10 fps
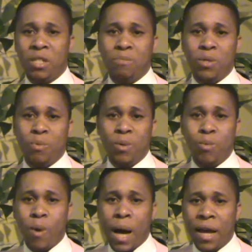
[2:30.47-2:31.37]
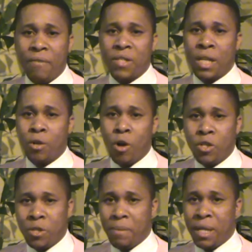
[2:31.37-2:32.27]
between wives and
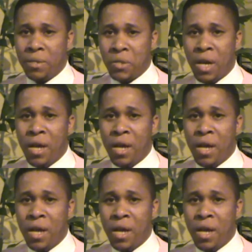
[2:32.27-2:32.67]
husbands,